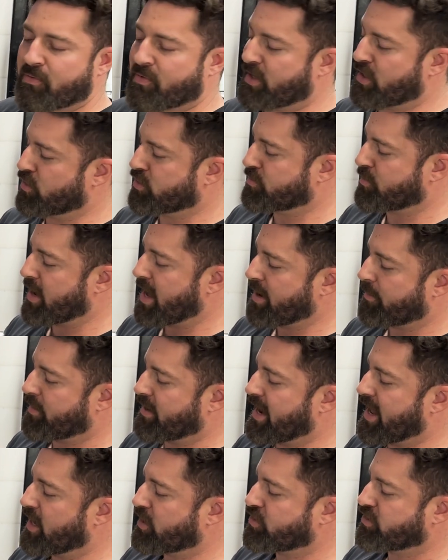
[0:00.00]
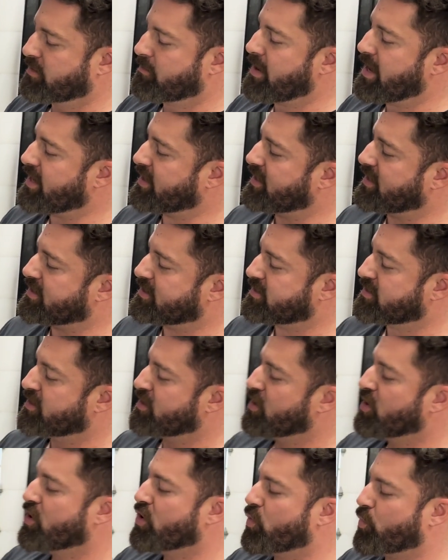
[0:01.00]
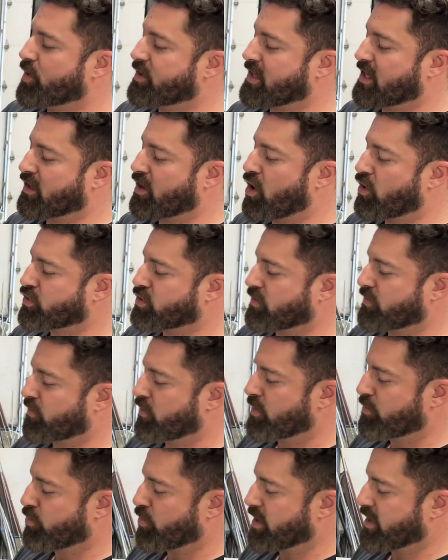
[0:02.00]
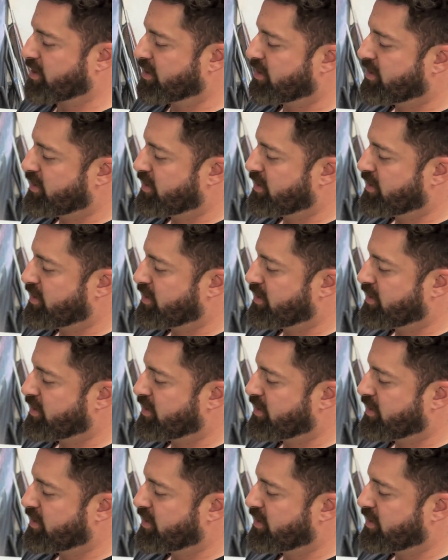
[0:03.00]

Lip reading: videos back, but I actually make these with a larger footprint